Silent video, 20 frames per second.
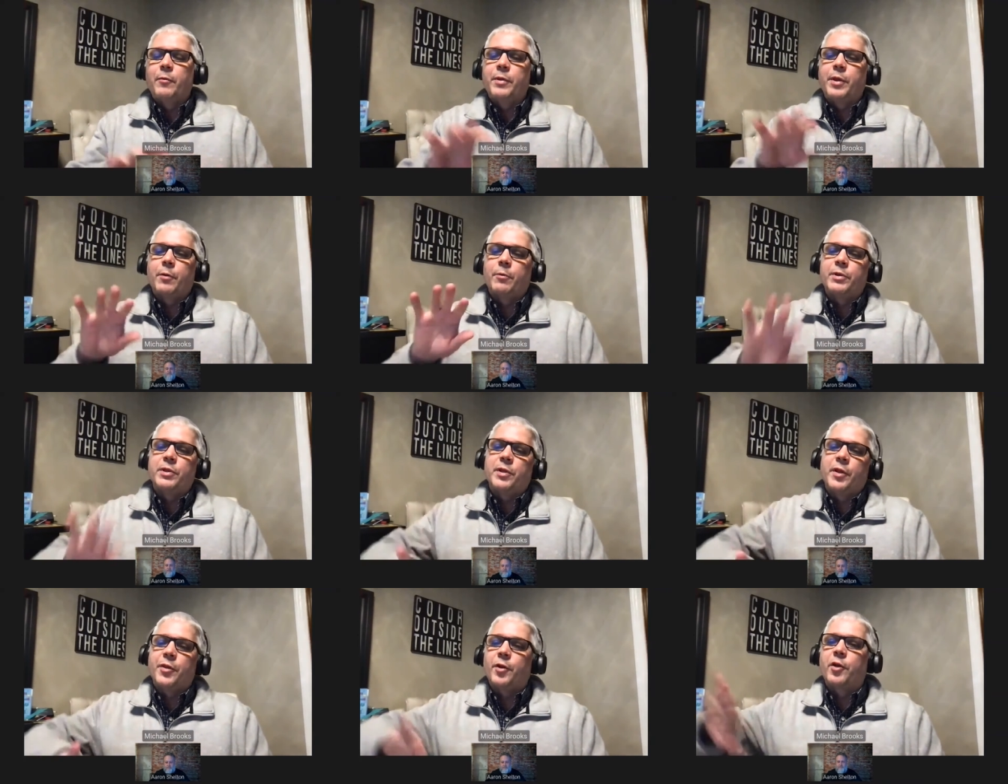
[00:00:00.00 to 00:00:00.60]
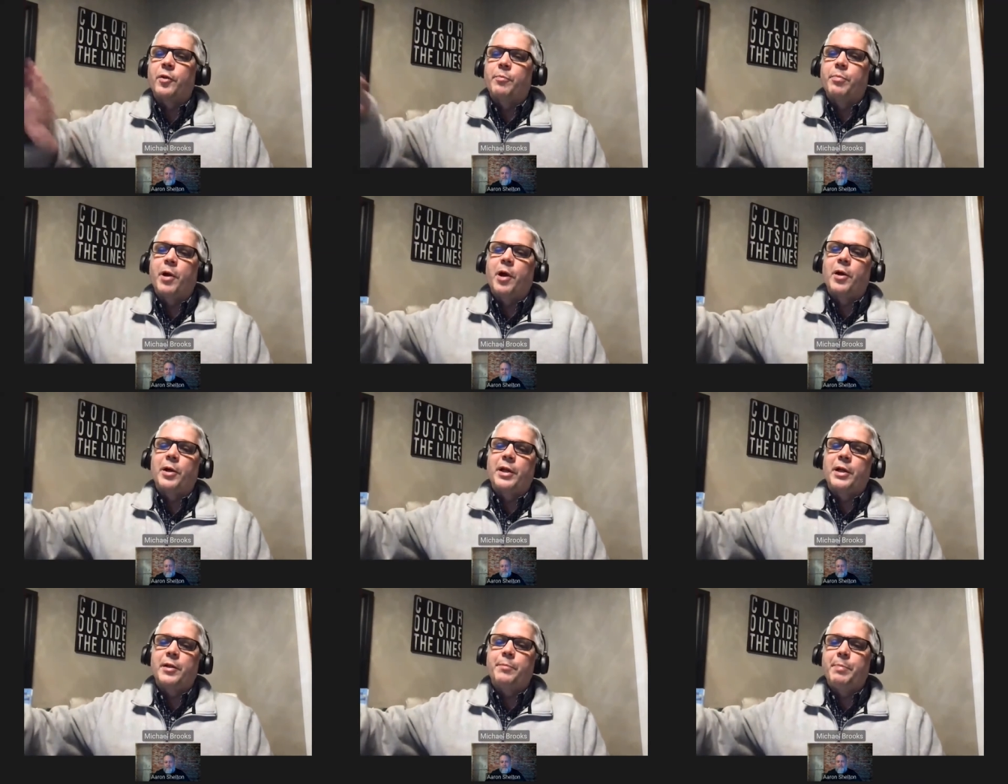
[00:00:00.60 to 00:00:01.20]
there was a third
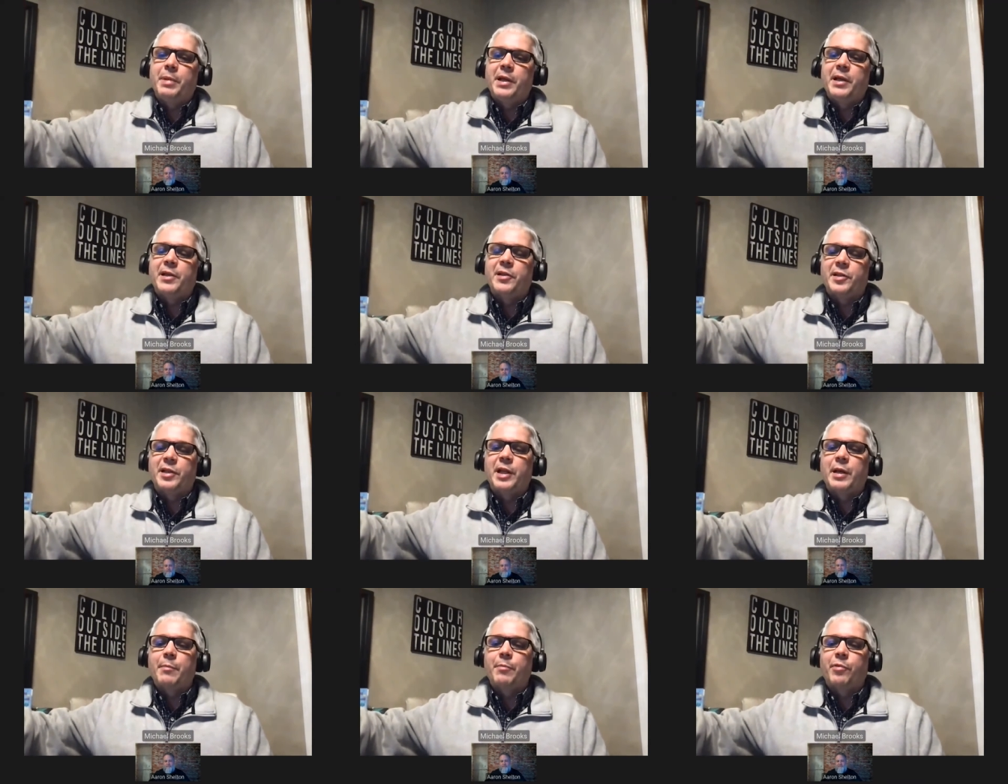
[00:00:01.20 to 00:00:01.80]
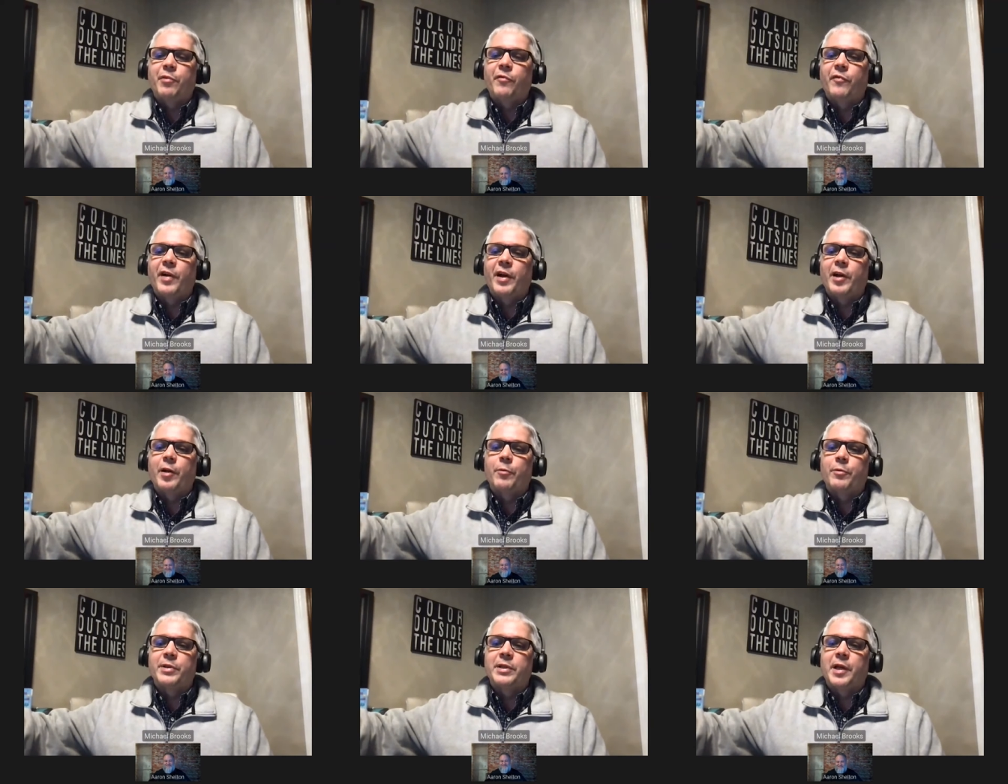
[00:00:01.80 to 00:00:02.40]
party PSTN
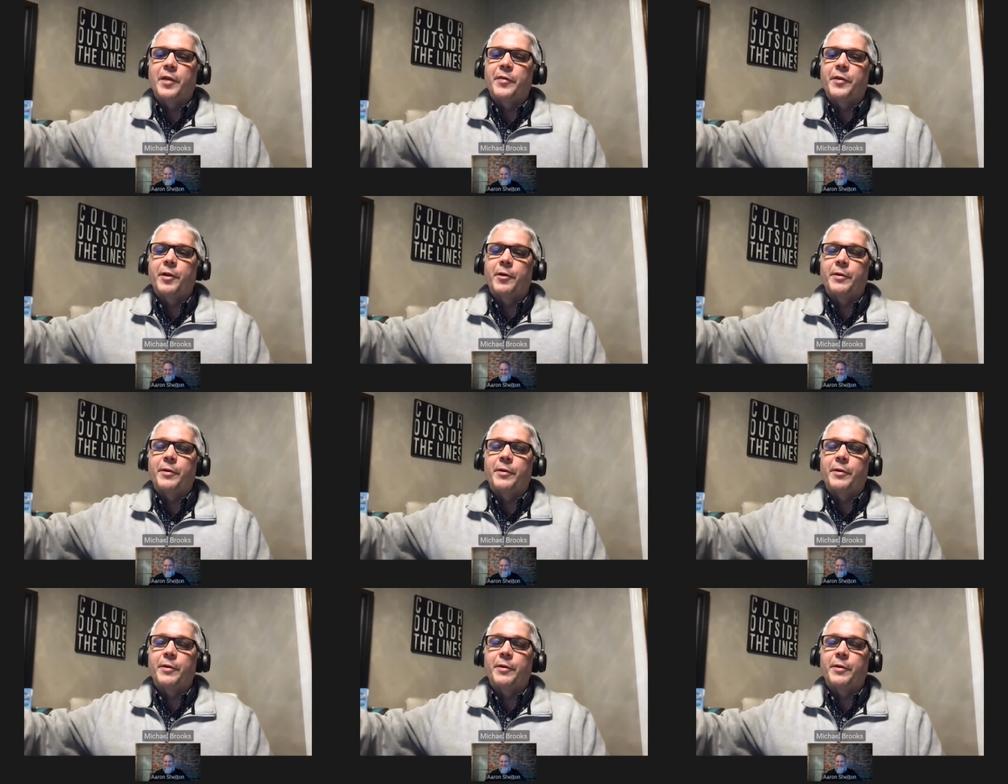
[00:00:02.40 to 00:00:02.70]
provider was out there,